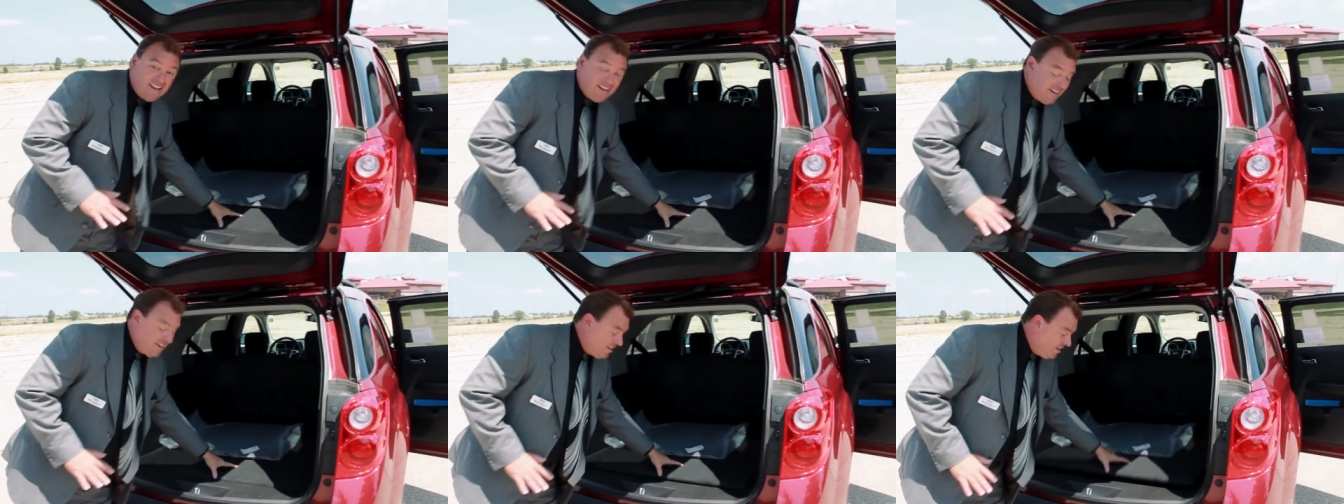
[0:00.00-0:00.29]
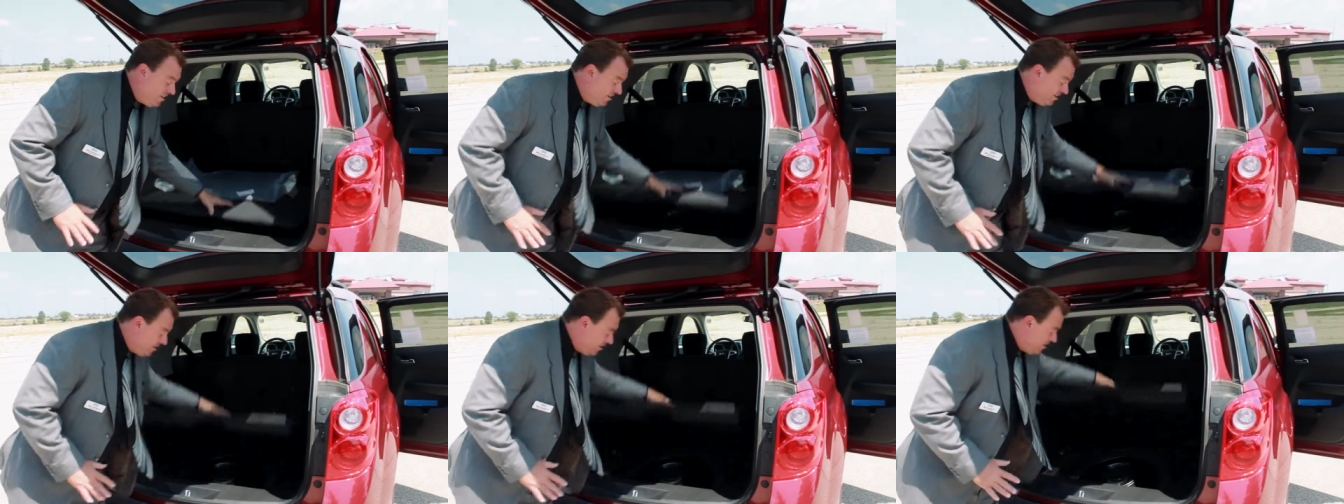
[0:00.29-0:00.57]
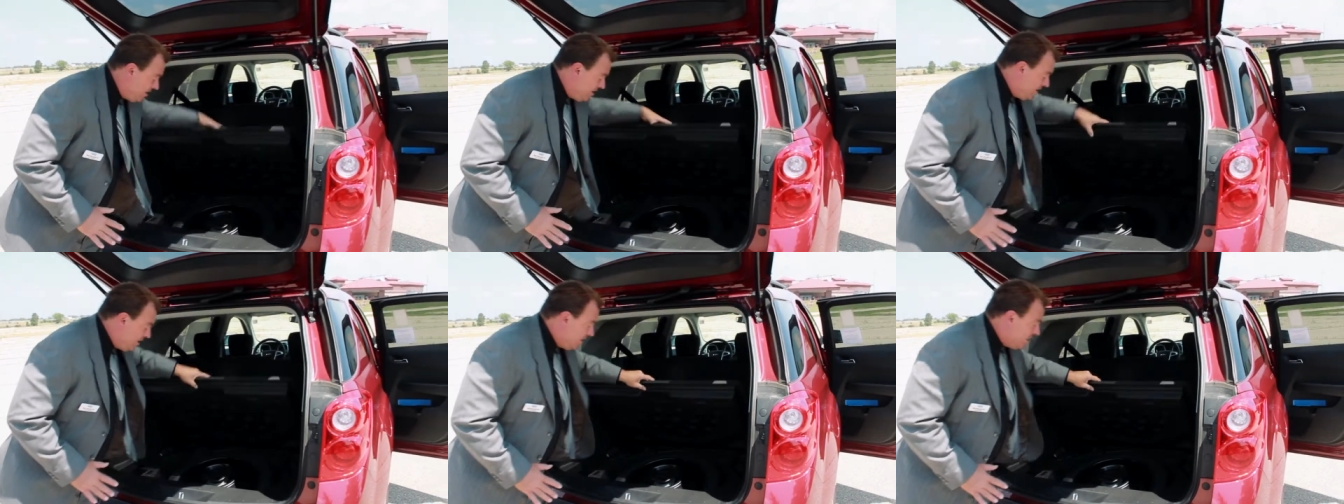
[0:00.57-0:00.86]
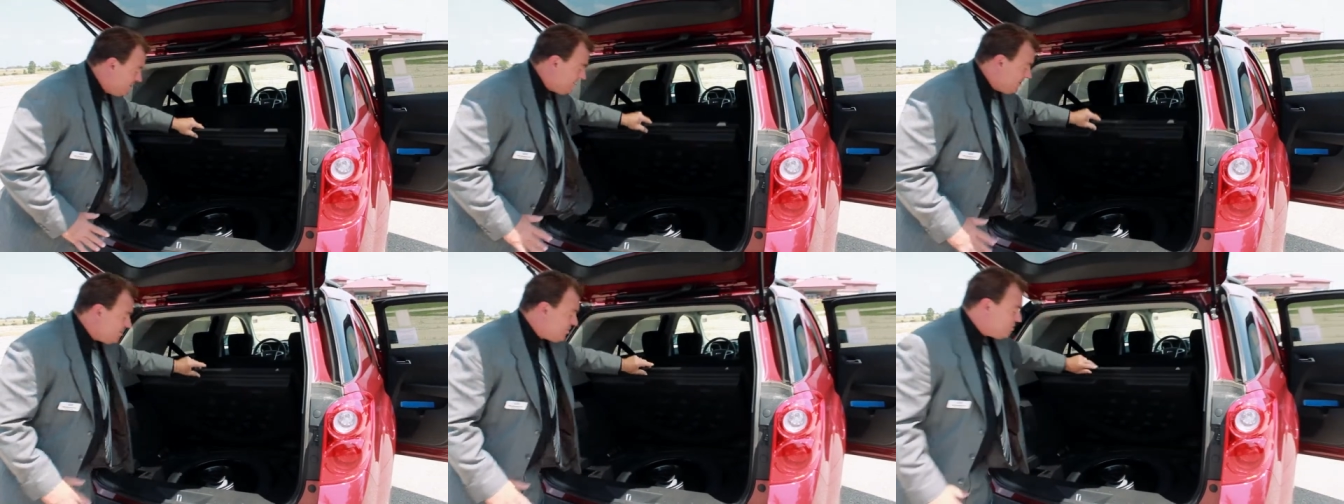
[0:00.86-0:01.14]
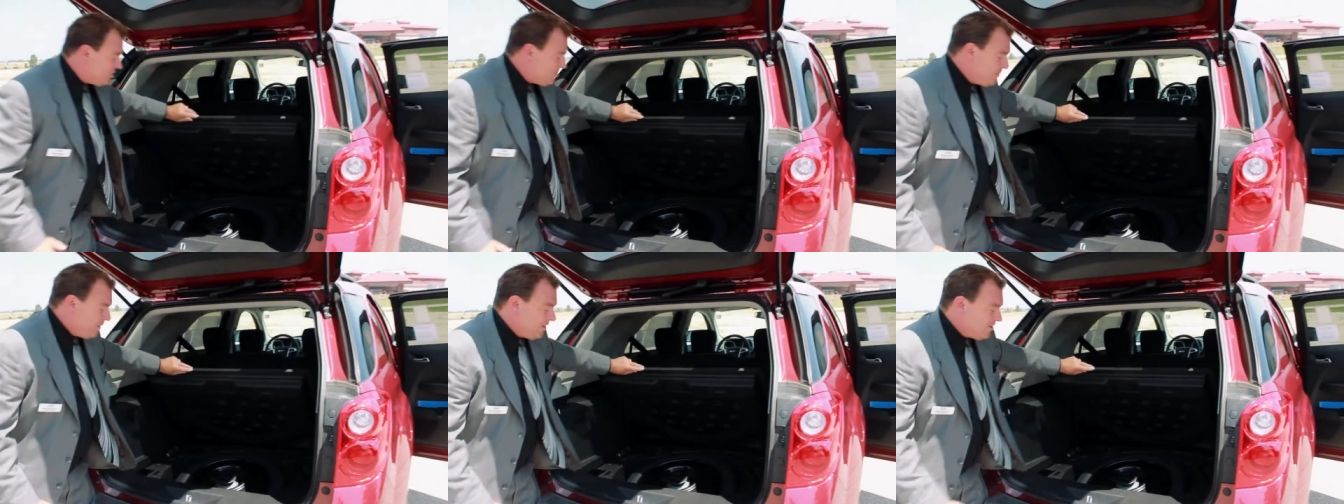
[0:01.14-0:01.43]
like is that
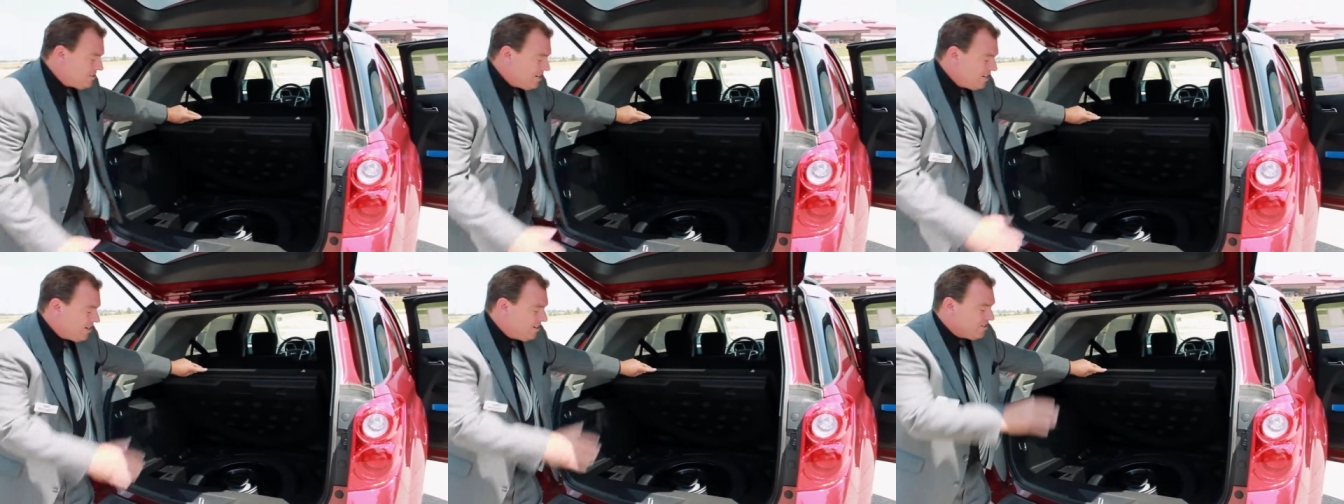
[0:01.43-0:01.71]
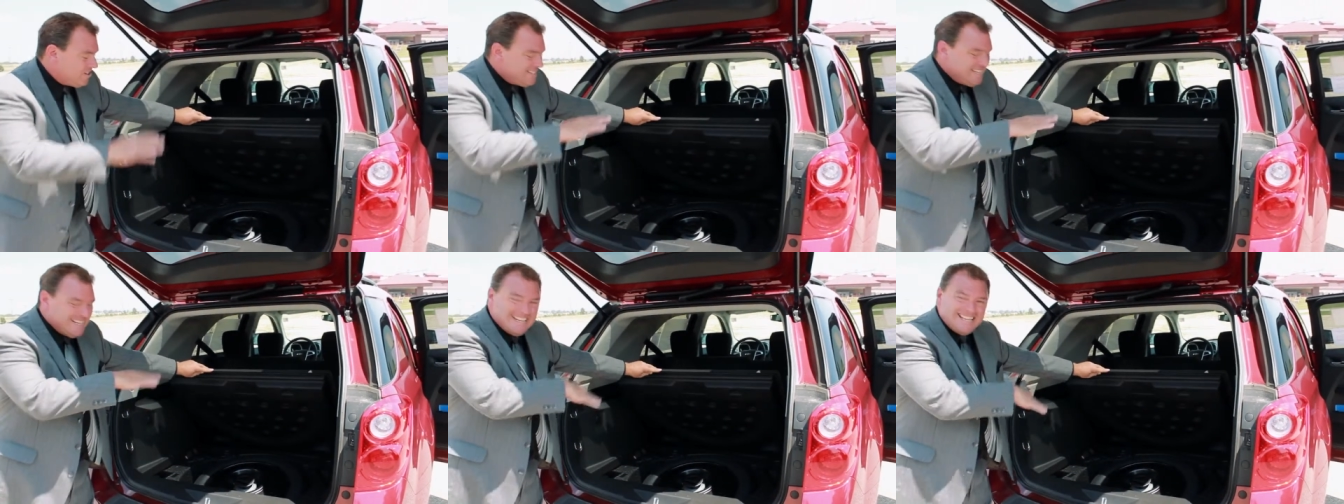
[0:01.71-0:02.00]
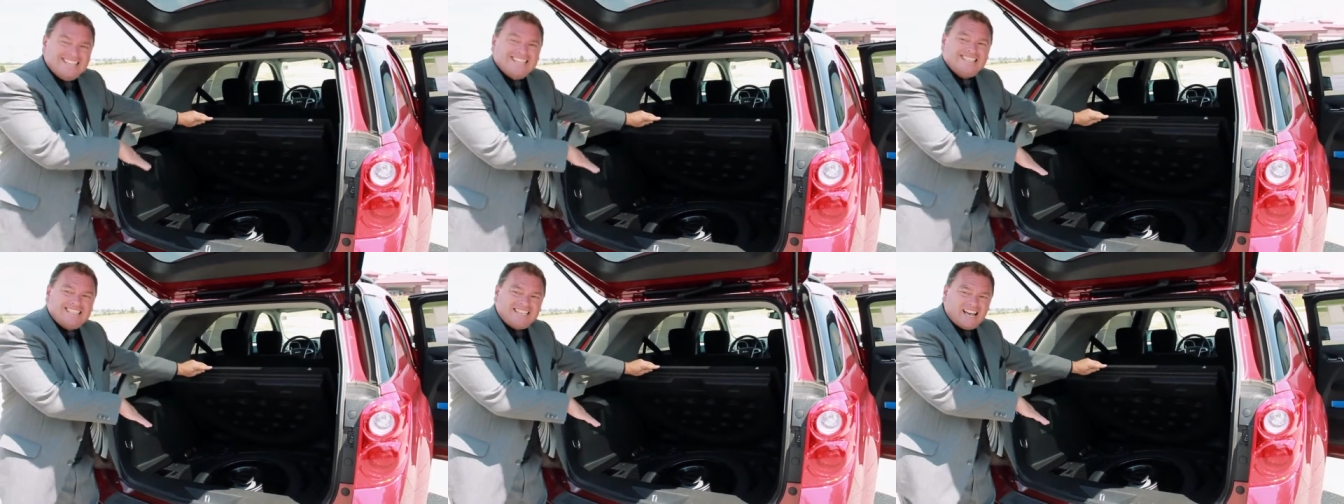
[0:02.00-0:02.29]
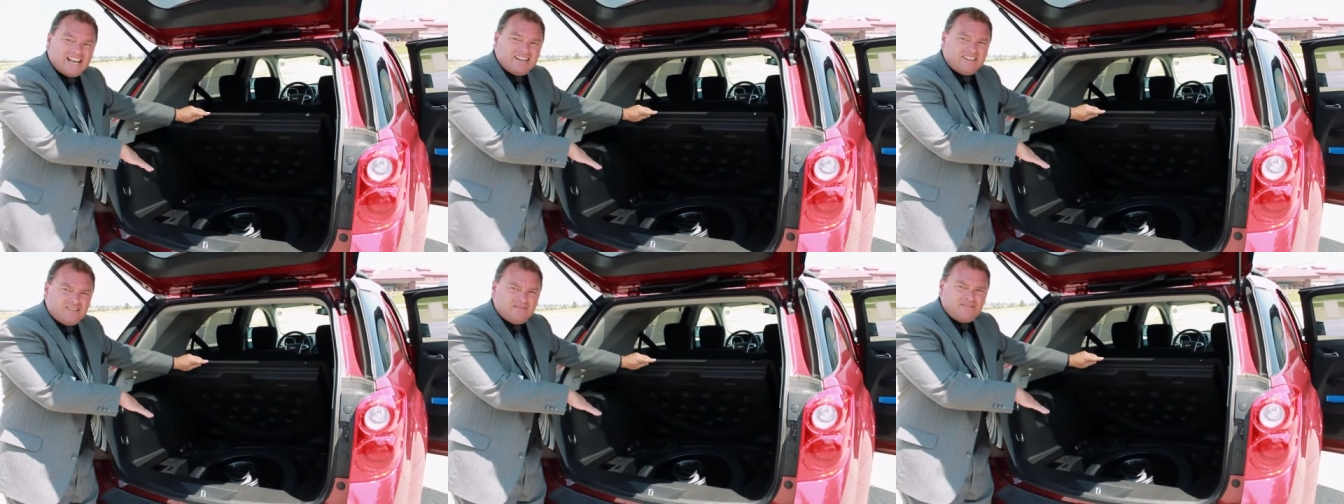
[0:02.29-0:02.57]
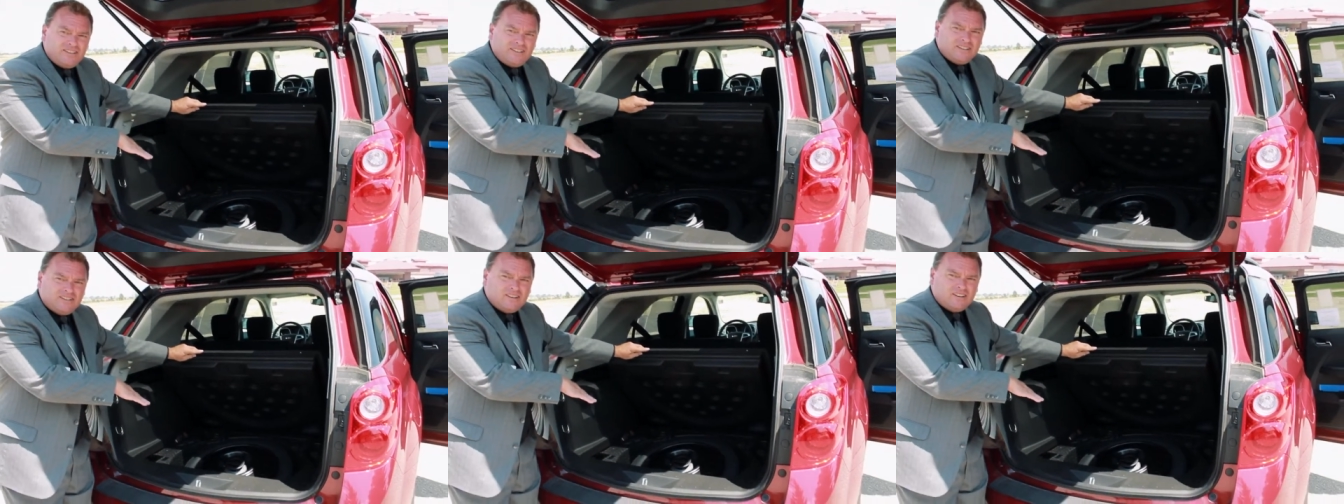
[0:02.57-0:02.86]
your spare tire is inside the
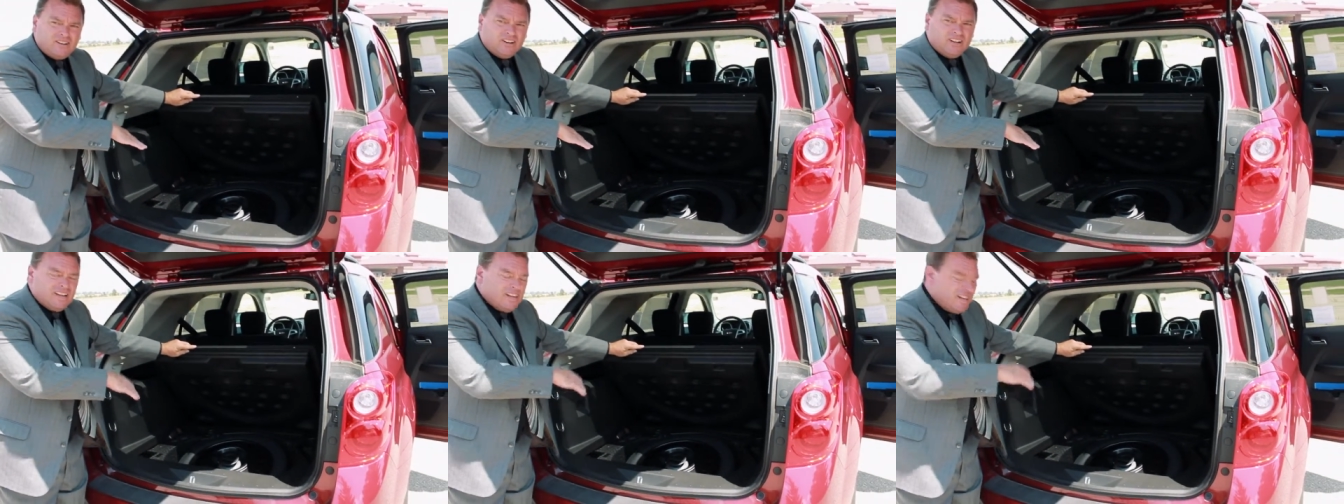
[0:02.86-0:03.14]
vehicle.